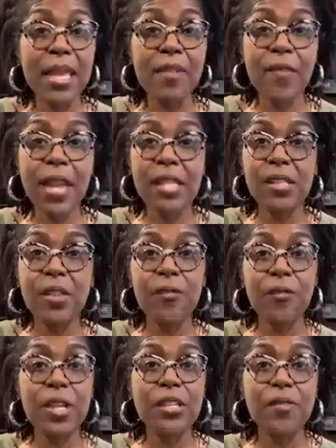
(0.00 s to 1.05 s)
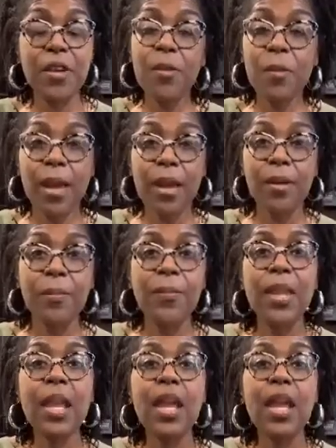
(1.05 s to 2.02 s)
in advance. They freeze very well.